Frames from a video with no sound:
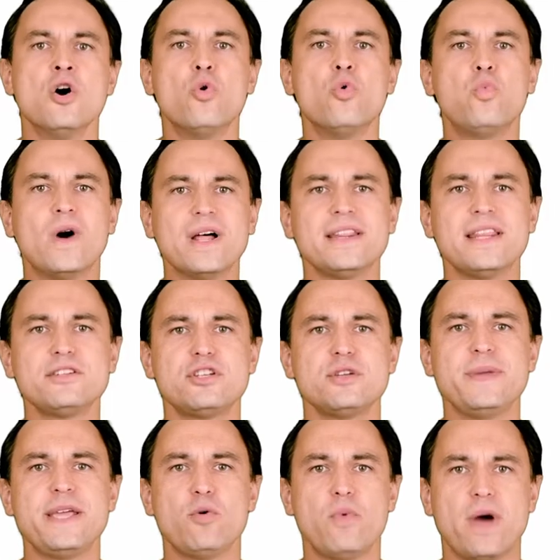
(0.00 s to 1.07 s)
One thing to
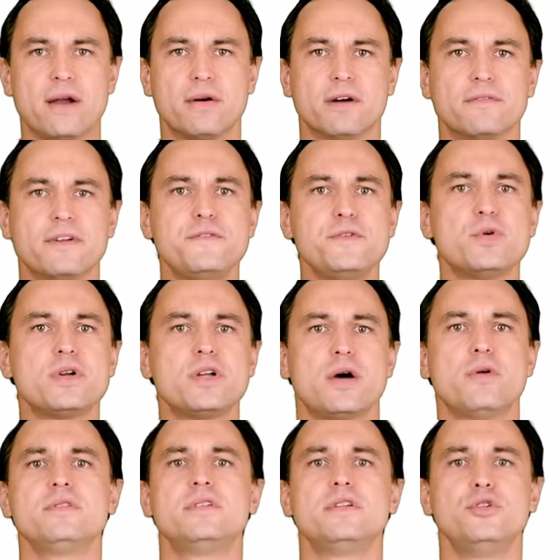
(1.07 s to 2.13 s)
be aware of if you are
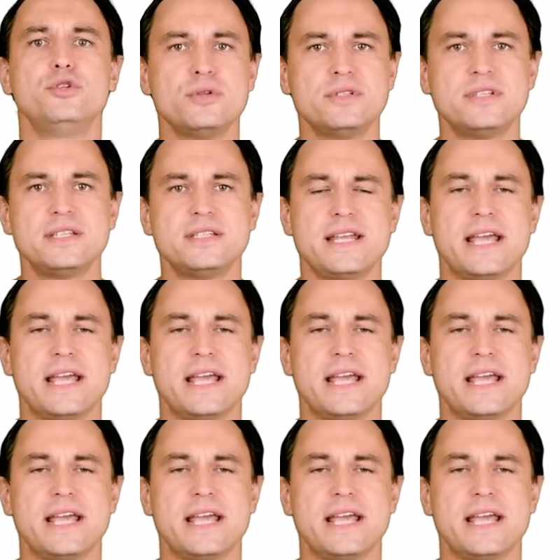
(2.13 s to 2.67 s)
going to use this